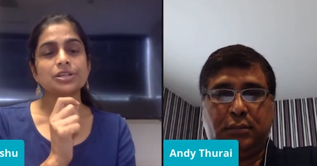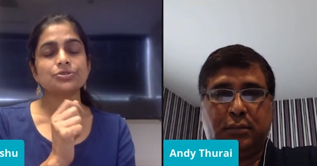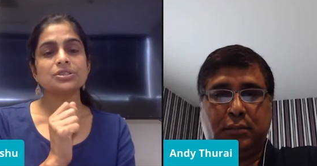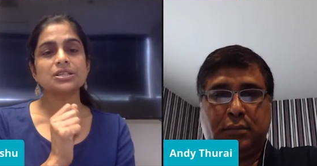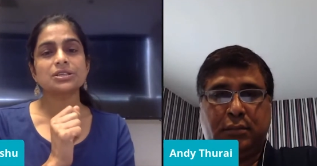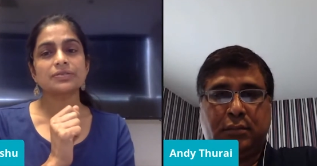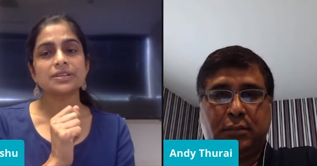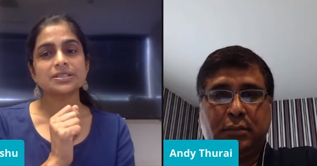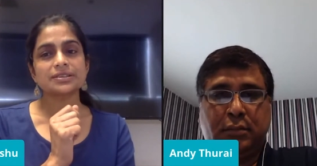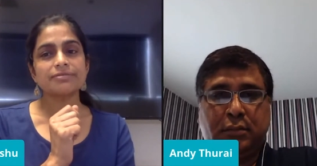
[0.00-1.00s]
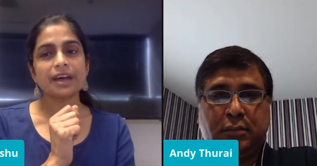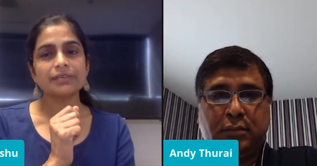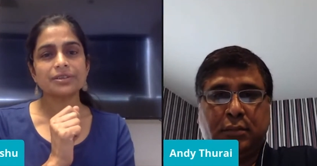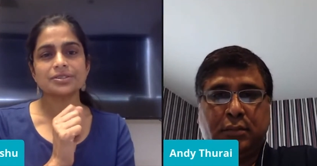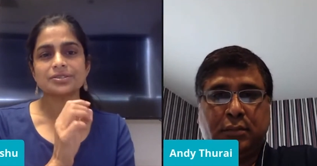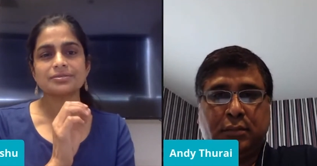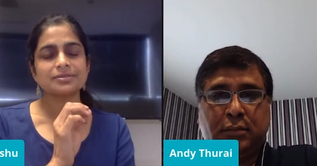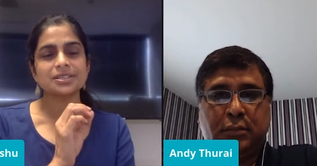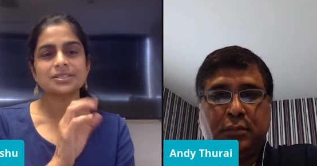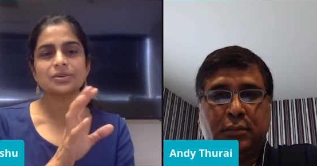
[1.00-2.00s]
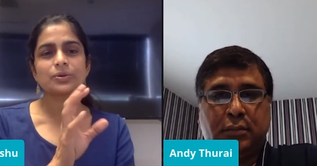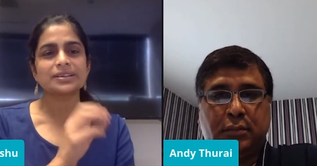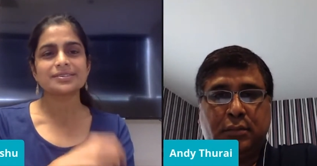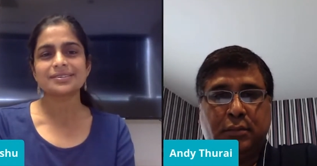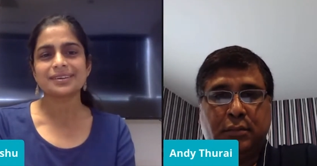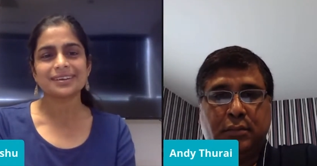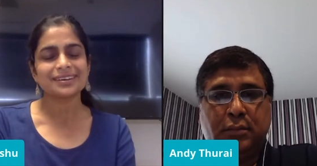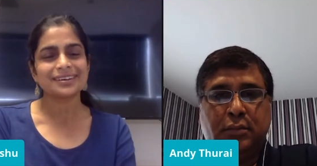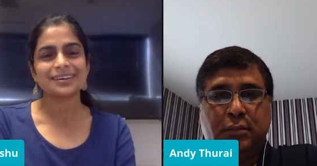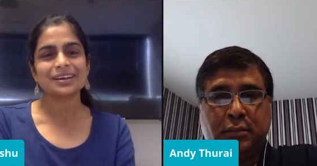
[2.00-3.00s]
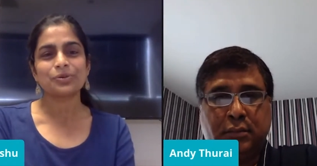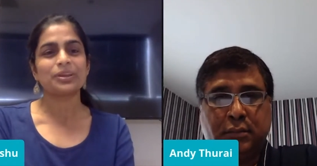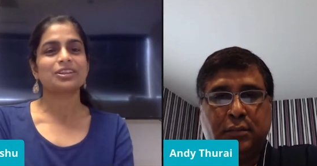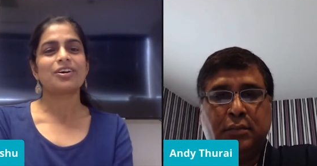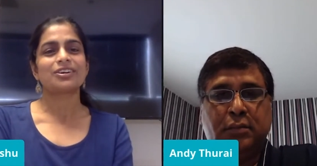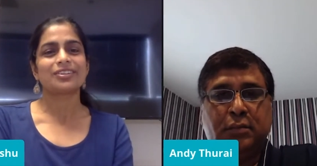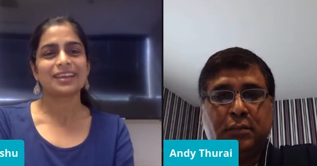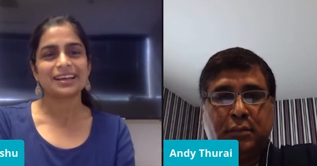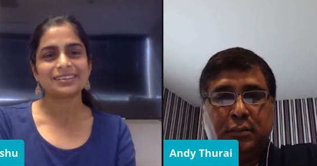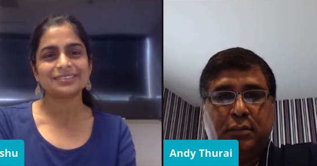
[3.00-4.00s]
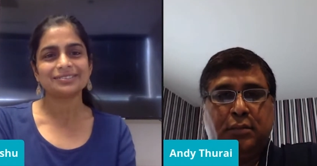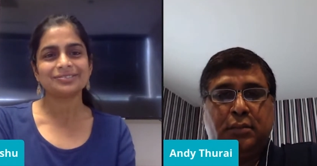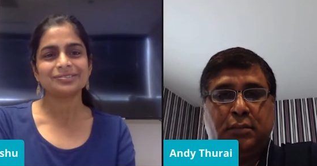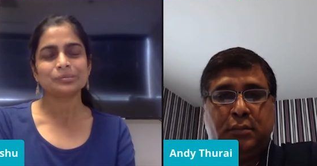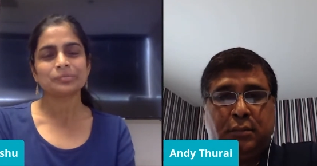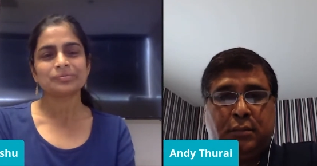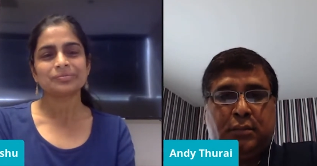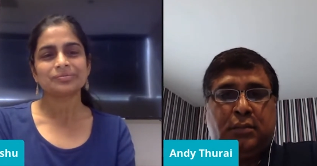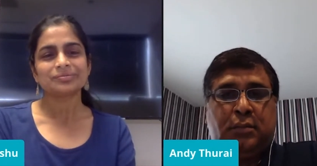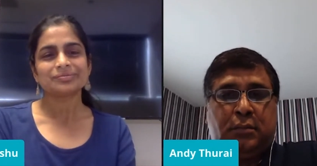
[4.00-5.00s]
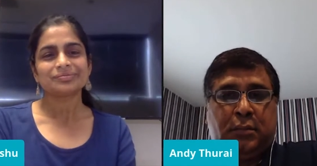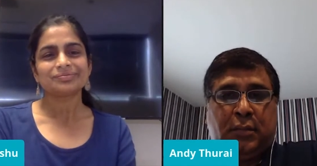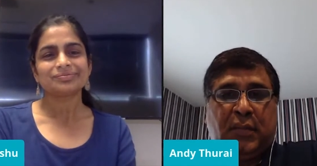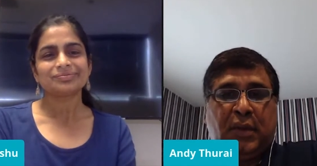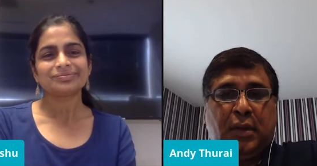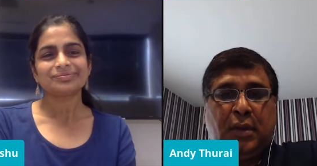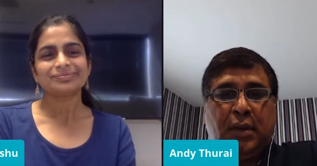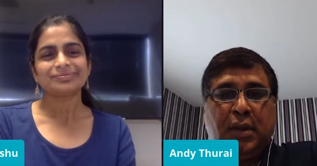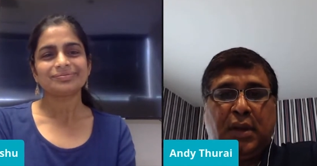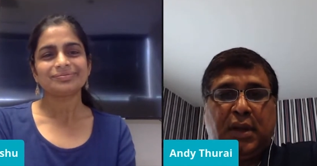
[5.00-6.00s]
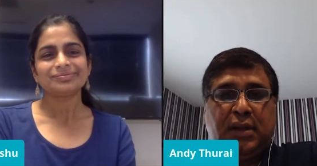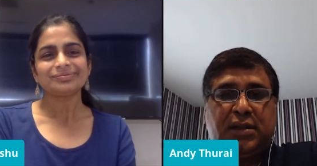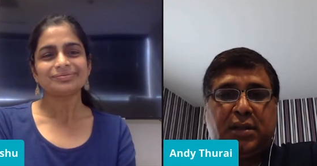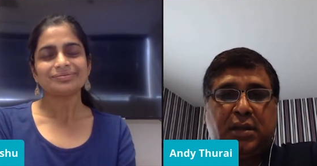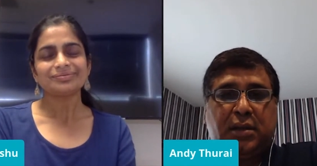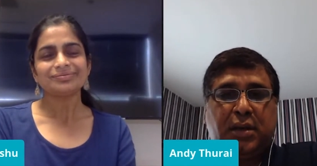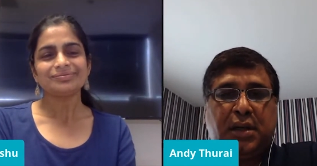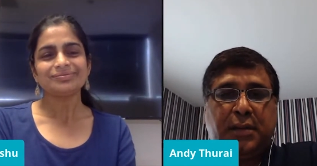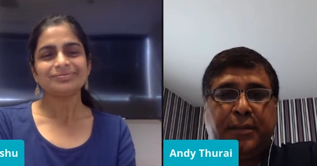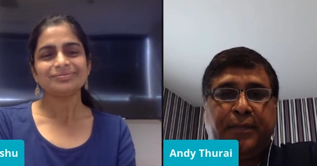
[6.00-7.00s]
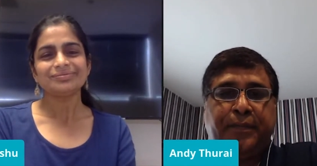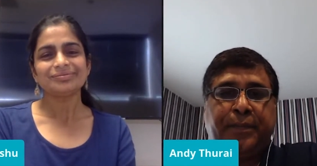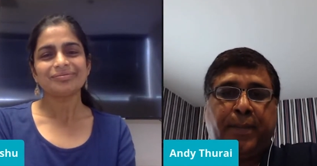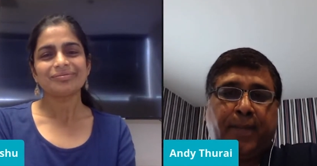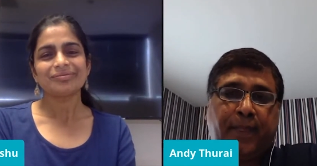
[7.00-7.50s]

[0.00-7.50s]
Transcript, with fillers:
Speaker 1: Where do you see serverless in five years? Just a quick, uh, quick thought on that. Mm -hmm.
Speaker 2: Yeah. So. Um...